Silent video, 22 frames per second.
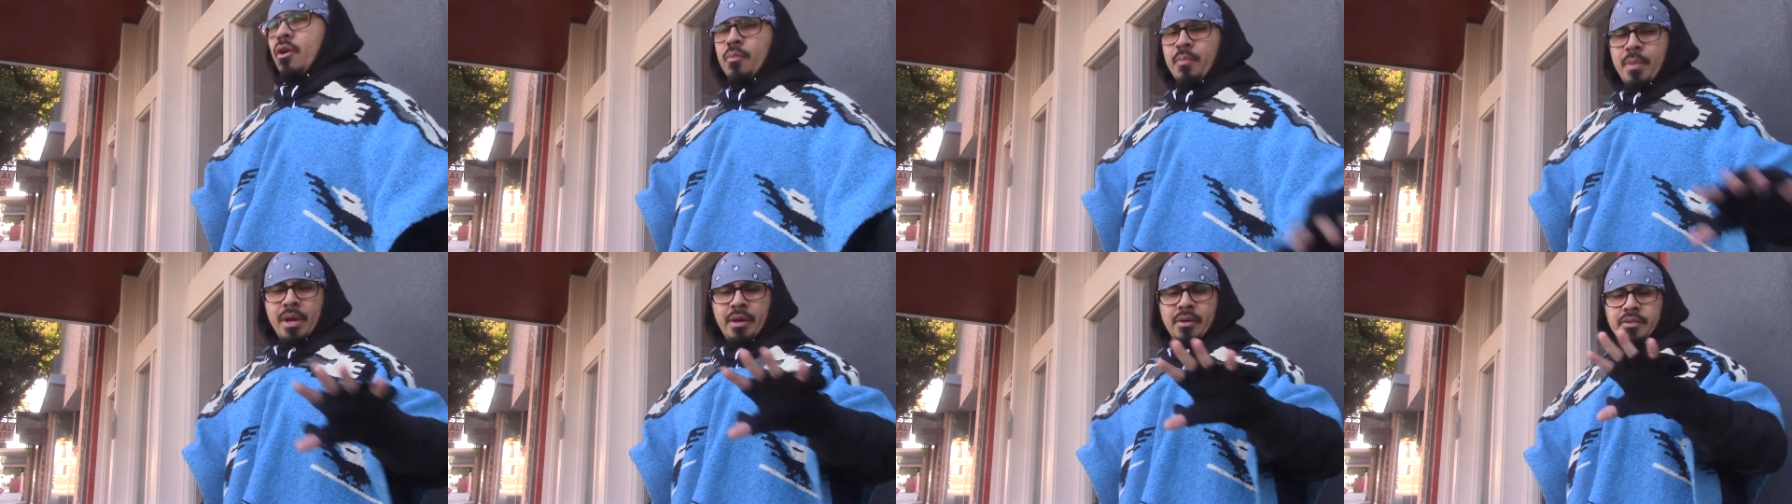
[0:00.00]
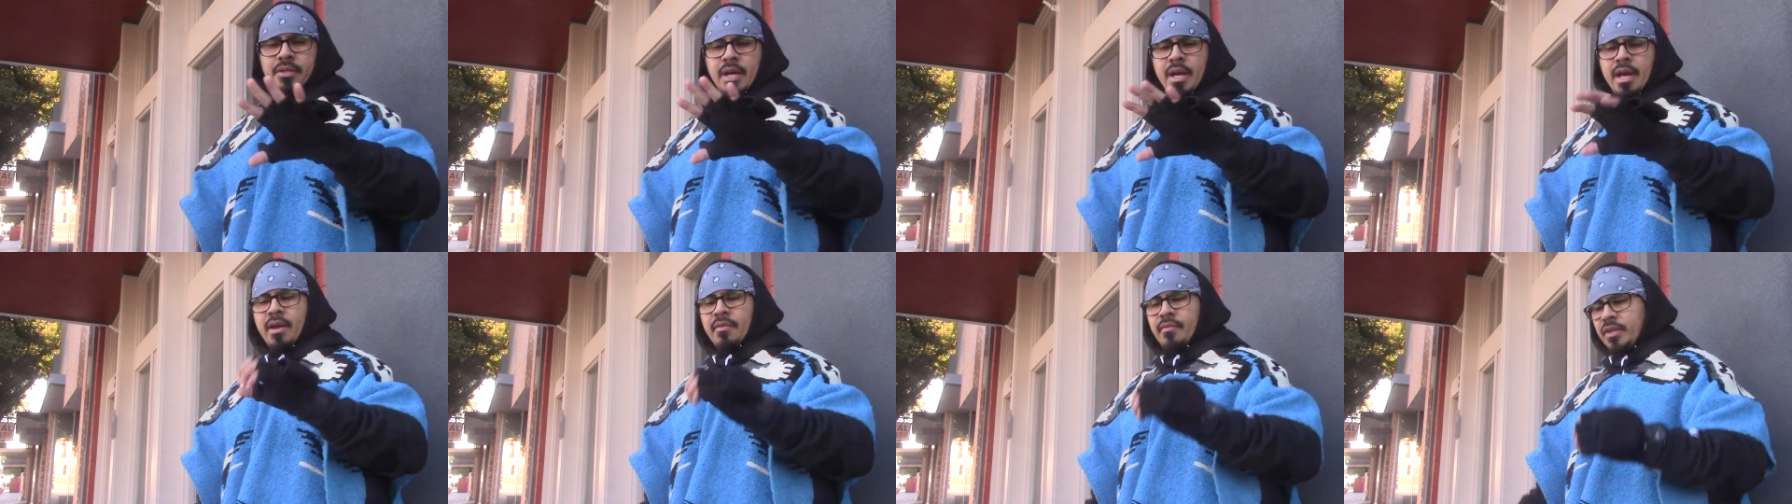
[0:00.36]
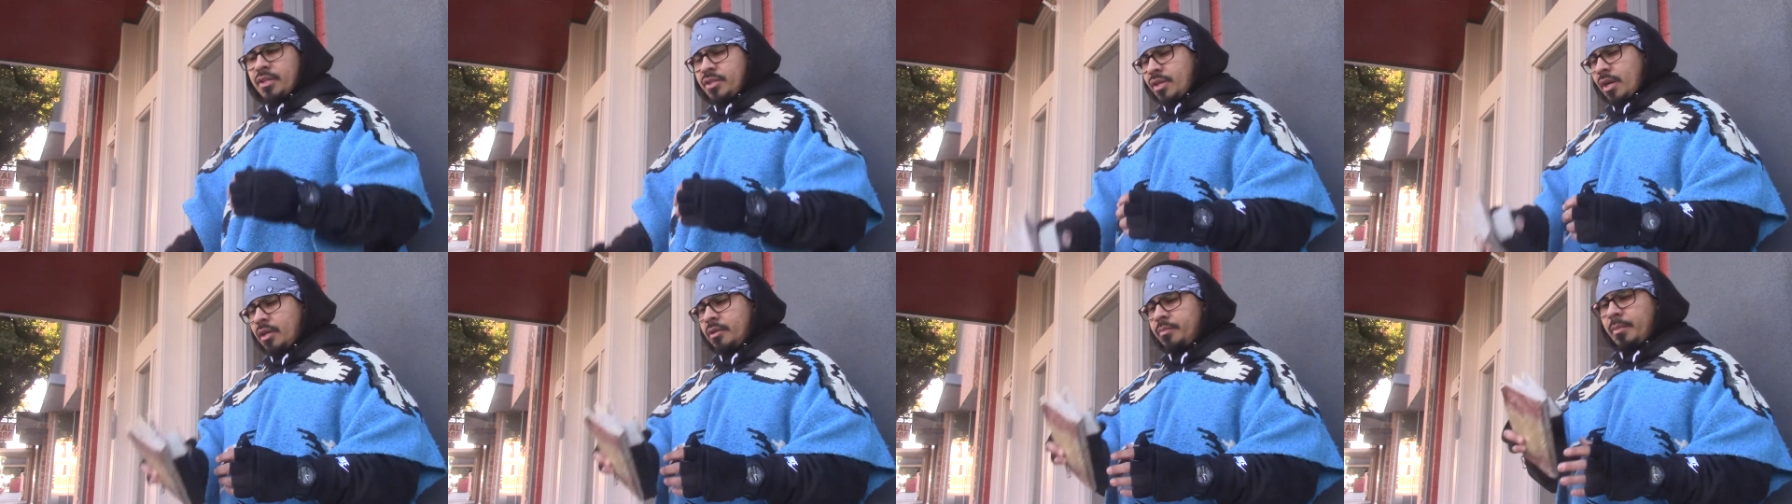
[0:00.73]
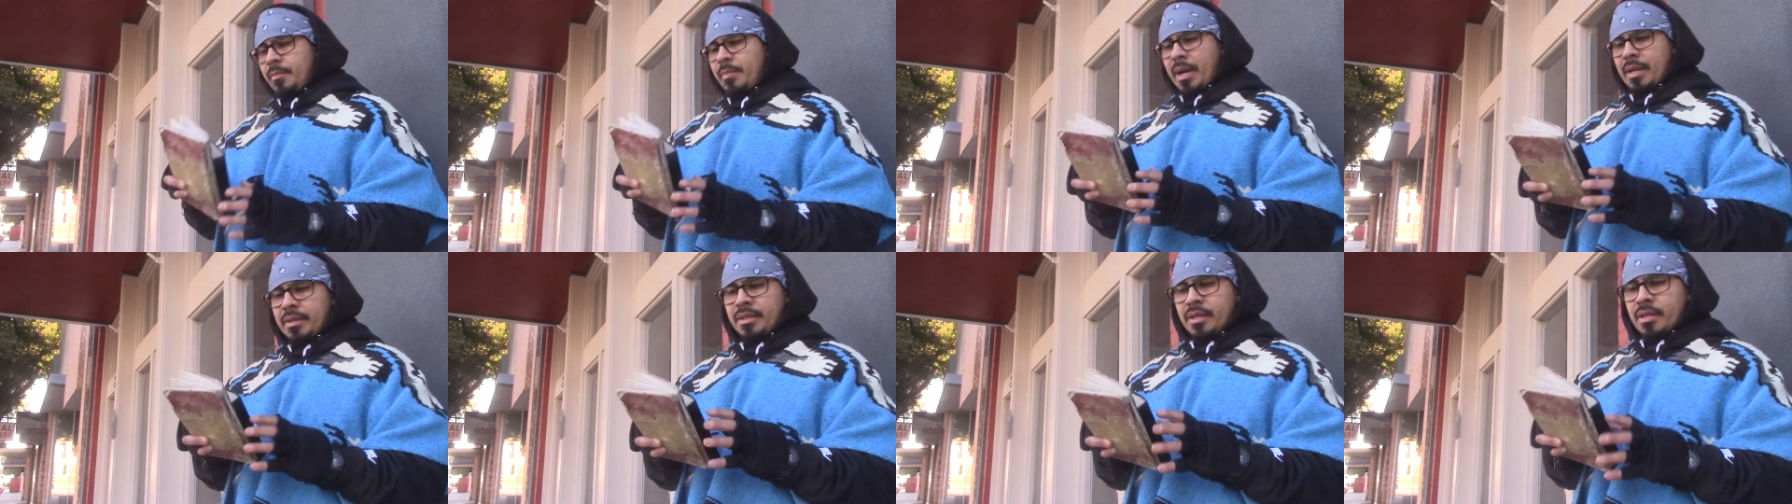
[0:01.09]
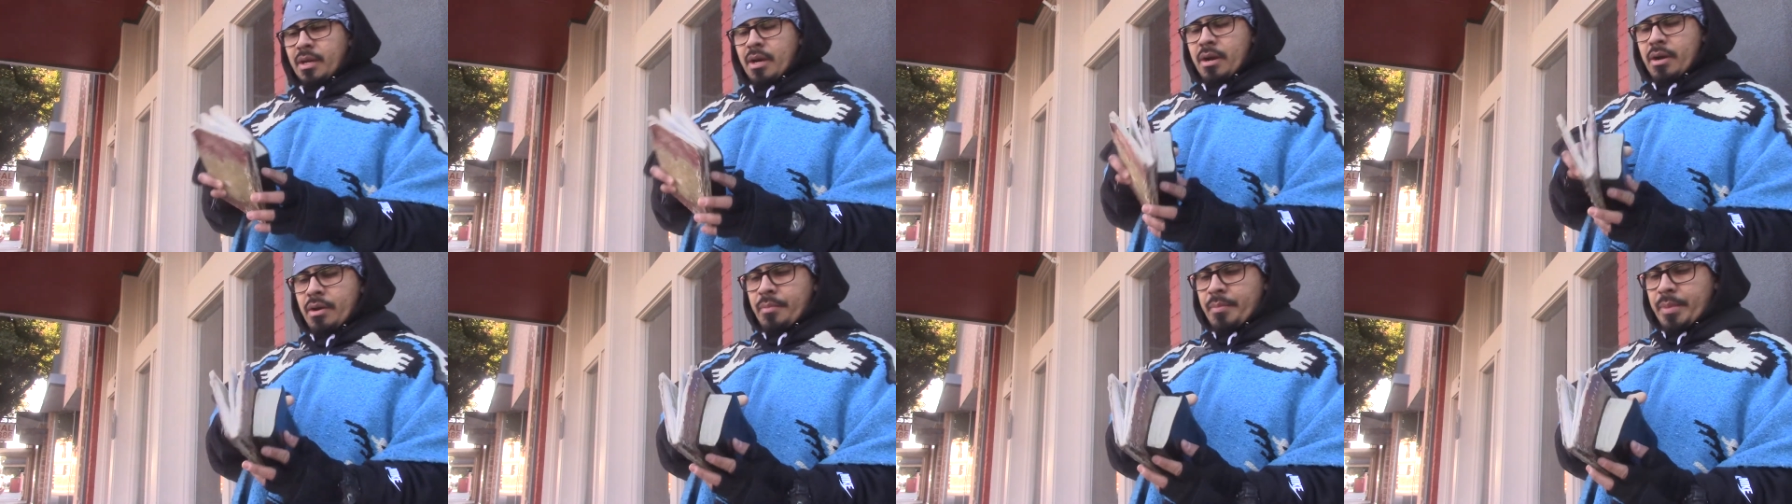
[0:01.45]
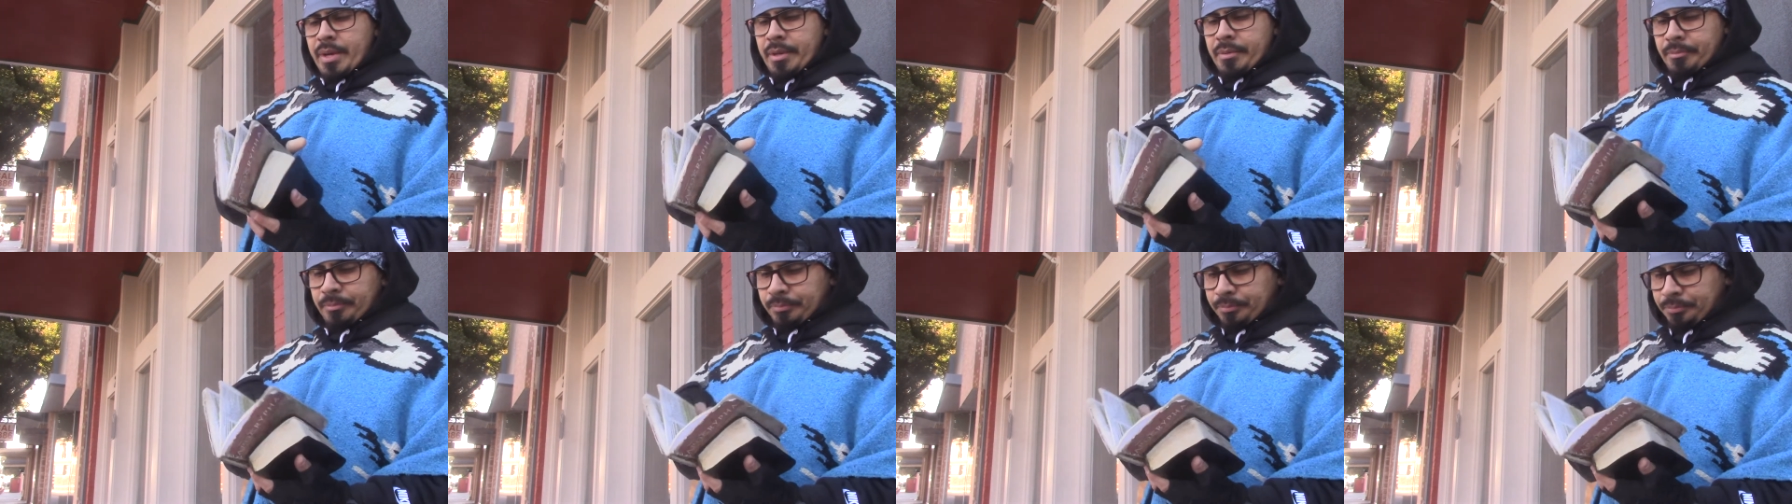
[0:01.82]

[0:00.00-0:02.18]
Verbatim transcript: man. There's a heavy judgment about to come, man.